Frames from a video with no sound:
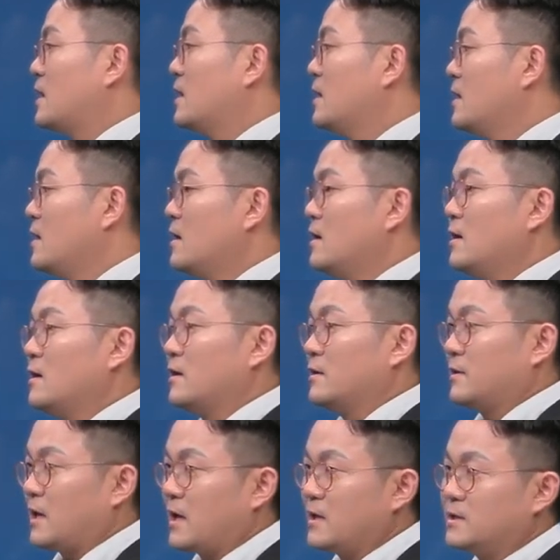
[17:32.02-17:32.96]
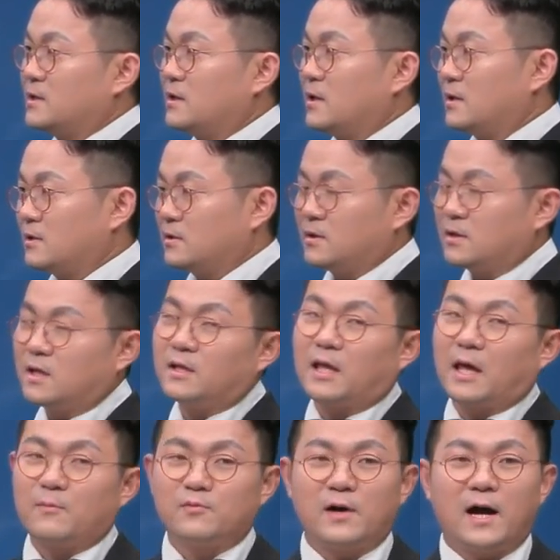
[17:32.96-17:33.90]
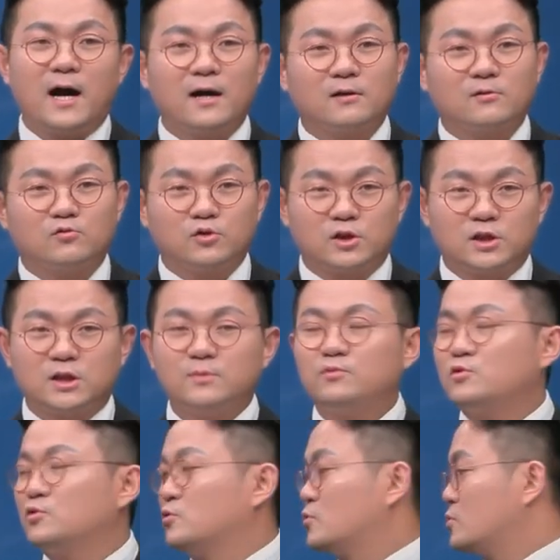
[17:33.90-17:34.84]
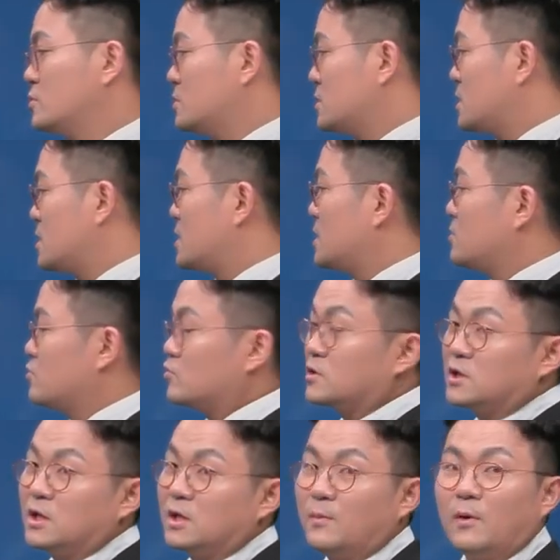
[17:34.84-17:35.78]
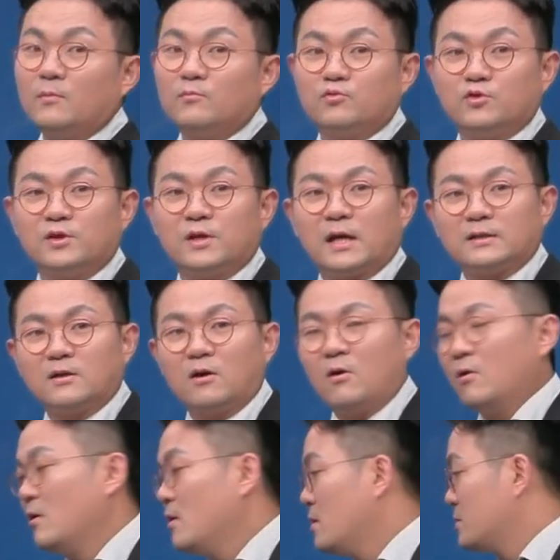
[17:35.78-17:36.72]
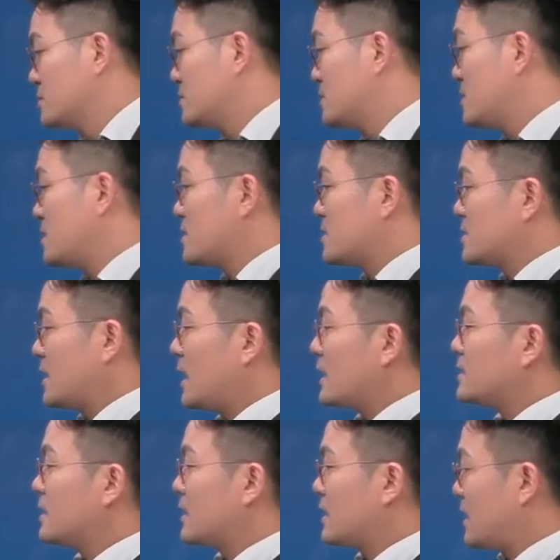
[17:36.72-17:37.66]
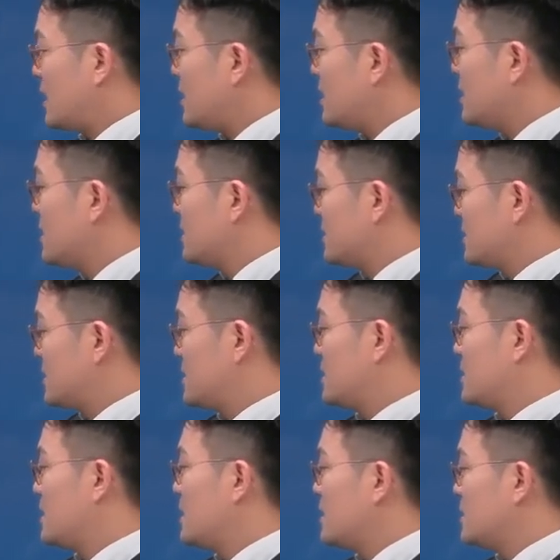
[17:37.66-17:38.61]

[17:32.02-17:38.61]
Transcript: especially at number 6 and 7 area in the mandible. During drilling,